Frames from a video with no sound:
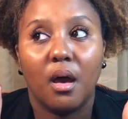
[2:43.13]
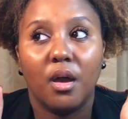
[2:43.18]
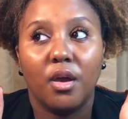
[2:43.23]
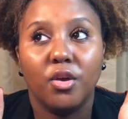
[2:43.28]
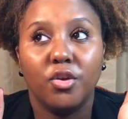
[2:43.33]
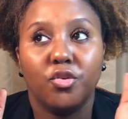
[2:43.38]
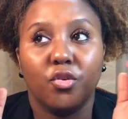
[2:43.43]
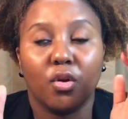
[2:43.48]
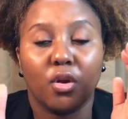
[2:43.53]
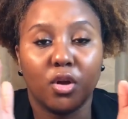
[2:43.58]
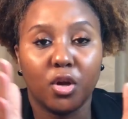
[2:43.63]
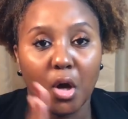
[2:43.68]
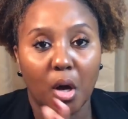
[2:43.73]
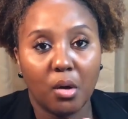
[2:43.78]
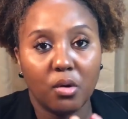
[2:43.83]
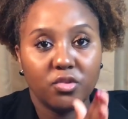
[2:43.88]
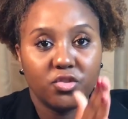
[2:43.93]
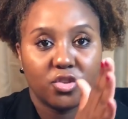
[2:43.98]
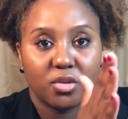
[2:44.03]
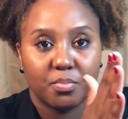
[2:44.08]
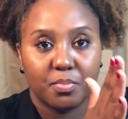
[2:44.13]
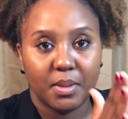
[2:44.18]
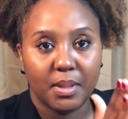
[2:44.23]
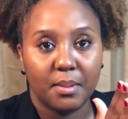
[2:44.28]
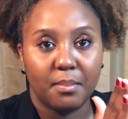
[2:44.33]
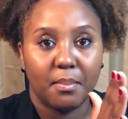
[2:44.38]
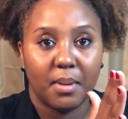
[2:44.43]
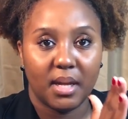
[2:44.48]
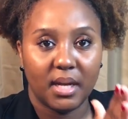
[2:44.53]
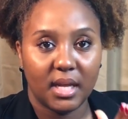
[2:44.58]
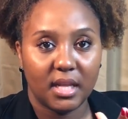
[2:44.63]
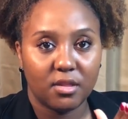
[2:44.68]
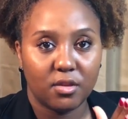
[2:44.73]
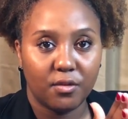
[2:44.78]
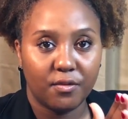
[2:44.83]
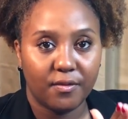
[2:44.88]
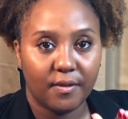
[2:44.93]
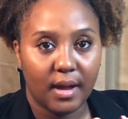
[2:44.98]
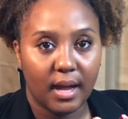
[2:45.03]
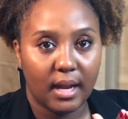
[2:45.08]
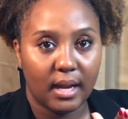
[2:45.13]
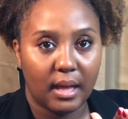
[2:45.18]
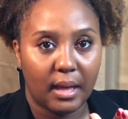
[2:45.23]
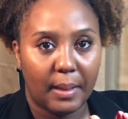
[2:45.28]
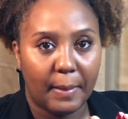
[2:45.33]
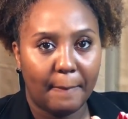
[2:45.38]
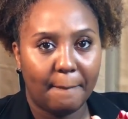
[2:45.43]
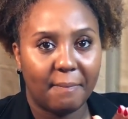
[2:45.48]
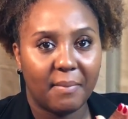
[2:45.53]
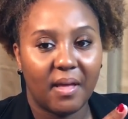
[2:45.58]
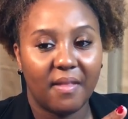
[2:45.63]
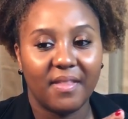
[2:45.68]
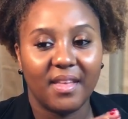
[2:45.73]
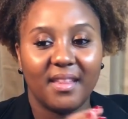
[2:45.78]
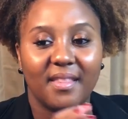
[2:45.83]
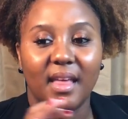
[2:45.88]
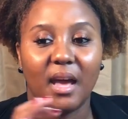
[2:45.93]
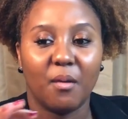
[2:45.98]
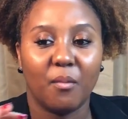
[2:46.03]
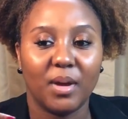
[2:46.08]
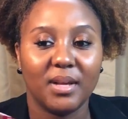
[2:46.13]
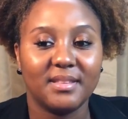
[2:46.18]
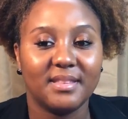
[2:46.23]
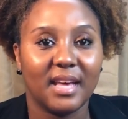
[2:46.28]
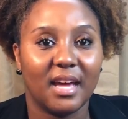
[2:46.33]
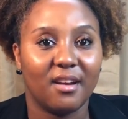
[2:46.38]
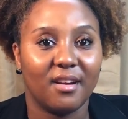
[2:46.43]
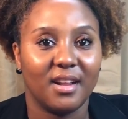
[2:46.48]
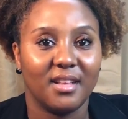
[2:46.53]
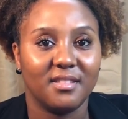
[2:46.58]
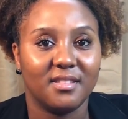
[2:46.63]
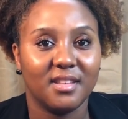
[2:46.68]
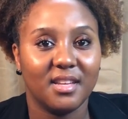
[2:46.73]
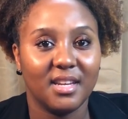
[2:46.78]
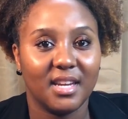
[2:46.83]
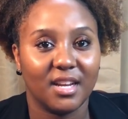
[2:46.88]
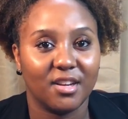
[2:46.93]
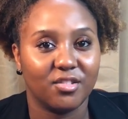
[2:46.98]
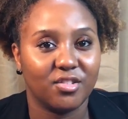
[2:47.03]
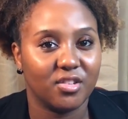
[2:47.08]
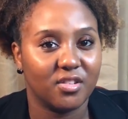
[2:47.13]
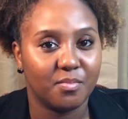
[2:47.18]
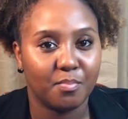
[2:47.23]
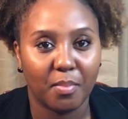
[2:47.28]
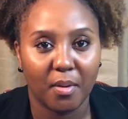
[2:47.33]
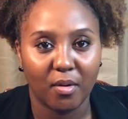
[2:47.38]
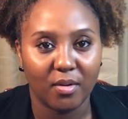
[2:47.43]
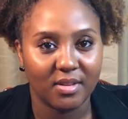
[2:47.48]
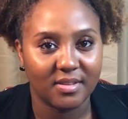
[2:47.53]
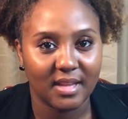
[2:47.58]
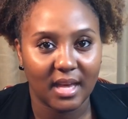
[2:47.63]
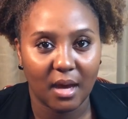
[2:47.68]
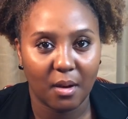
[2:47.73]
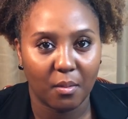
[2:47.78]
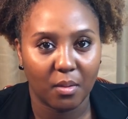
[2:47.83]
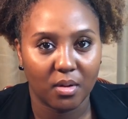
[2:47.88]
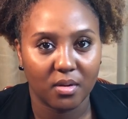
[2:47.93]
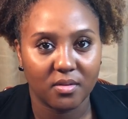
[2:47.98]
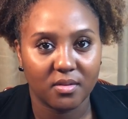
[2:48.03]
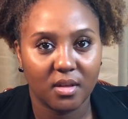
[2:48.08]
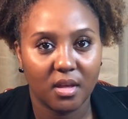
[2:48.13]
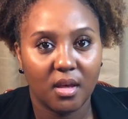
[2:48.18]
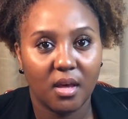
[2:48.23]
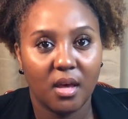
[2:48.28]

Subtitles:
your goal should be Monday through Friday, and then that way Saturday and Sunday are just bonus hours.